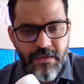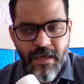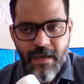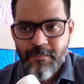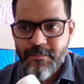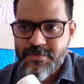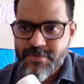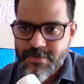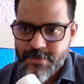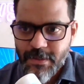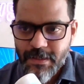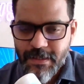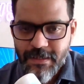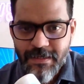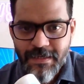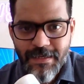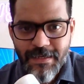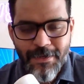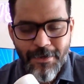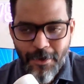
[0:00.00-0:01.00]
I'm
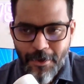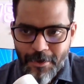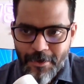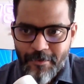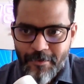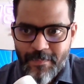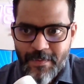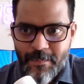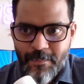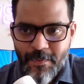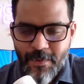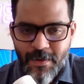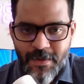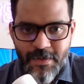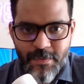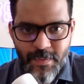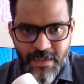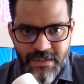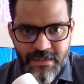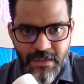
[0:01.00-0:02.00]
sure a lot of people
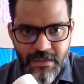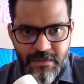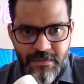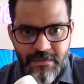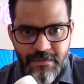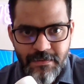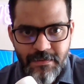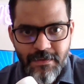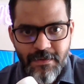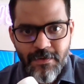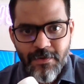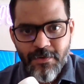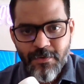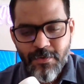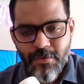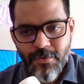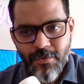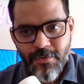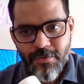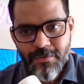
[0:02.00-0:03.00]
on Twitter
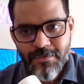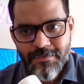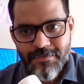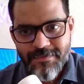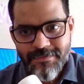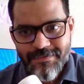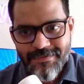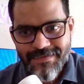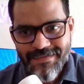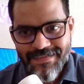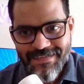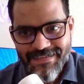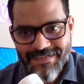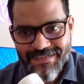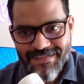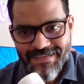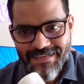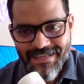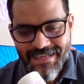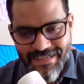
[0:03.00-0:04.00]
who
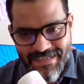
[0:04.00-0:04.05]
uh,